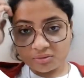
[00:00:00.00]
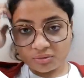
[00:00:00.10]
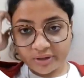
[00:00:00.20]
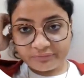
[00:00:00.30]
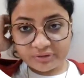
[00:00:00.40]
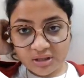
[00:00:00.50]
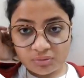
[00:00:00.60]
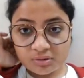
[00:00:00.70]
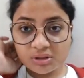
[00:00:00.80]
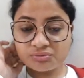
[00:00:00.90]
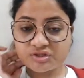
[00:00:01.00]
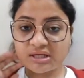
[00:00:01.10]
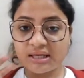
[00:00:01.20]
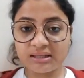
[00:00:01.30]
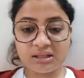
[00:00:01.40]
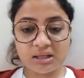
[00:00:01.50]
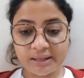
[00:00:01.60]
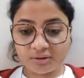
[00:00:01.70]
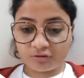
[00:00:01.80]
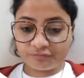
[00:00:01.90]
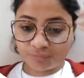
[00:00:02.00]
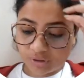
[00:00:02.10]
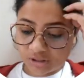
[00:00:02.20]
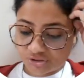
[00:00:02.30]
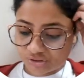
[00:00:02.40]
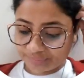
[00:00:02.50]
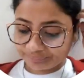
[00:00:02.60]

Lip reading: Okay, without using any kind of protection.